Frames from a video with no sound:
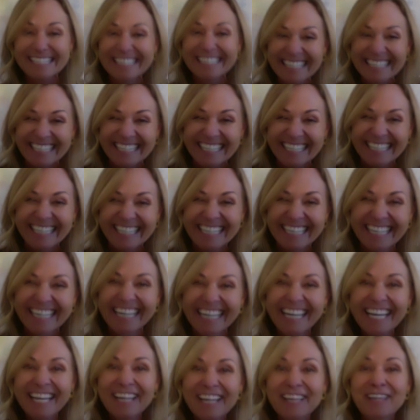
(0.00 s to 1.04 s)

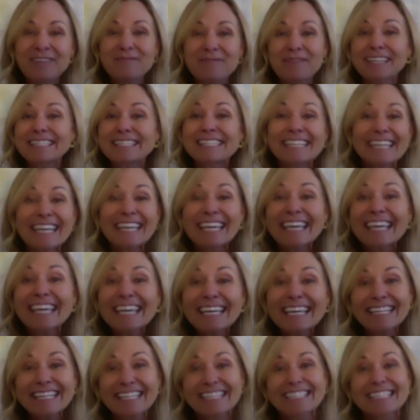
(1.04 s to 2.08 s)
Because
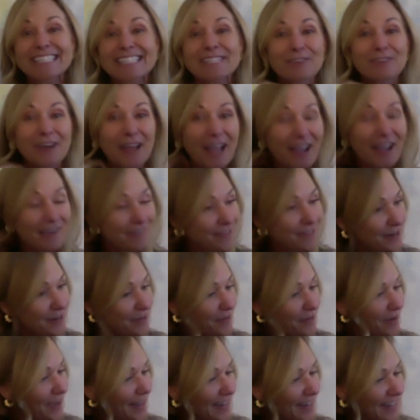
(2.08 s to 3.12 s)
it's for
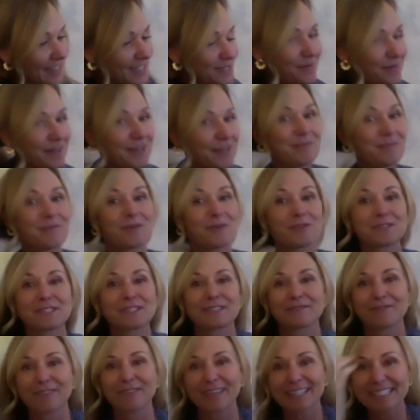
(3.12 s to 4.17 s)
everyone. And it's one of the most
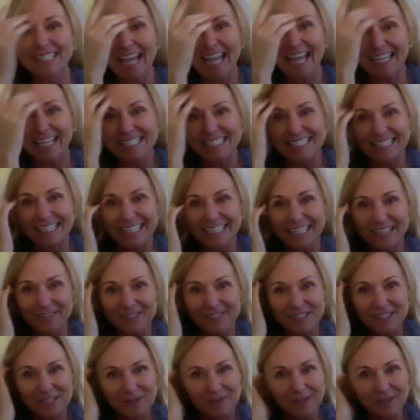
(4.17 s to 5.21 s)
fantastic
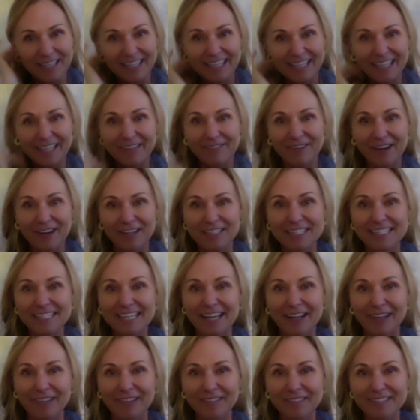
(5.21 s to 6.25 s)
gifts that we can give
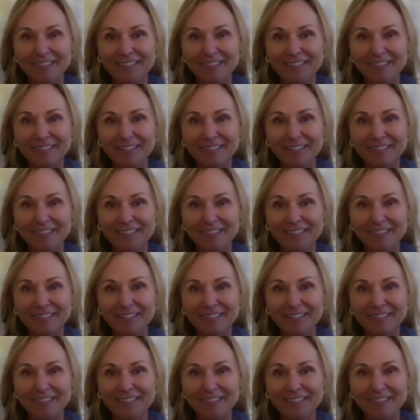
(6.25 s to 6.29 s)
ourselves.